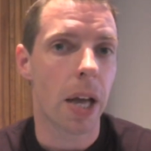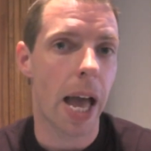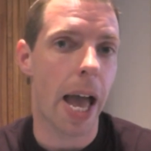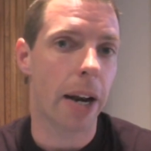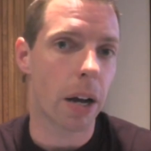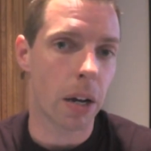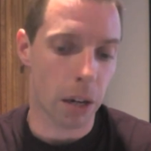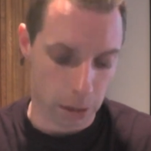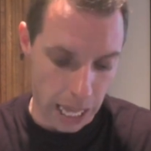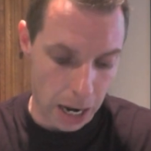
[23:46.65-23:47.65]
and
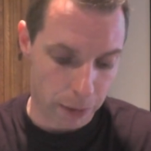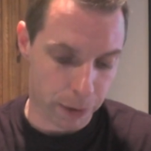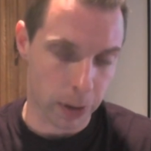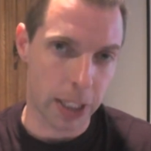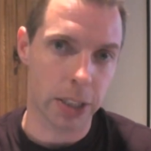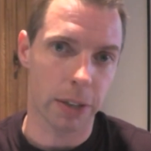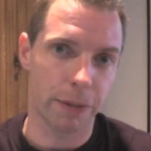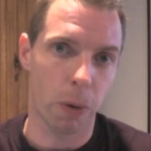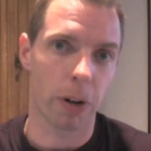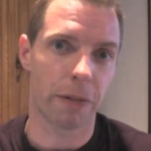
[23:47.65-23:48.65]
allow for at least a
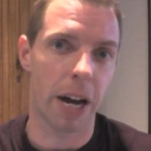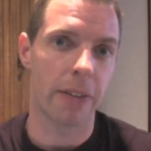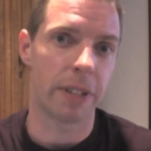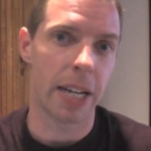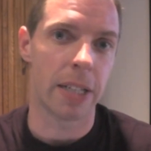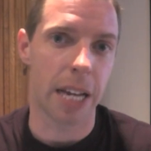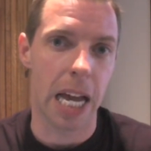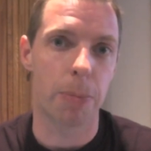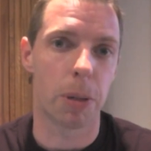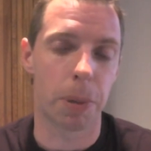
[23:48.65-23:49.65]
4 to 5 day
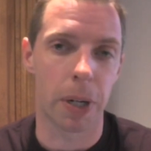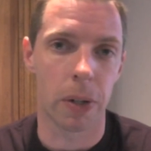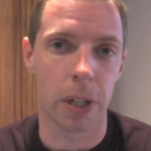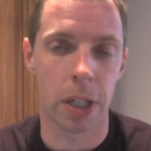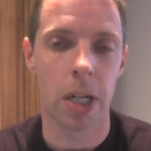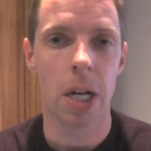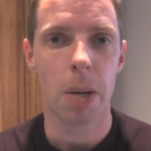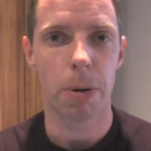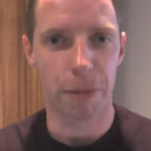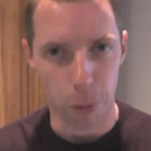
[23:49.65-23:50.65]
taper period
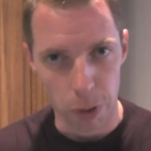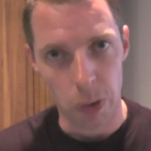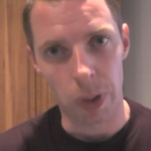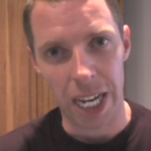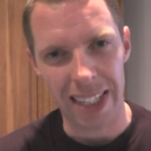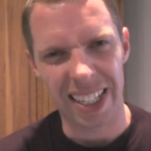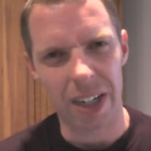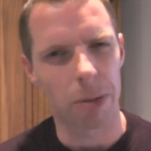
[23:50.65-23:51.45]
before you get there.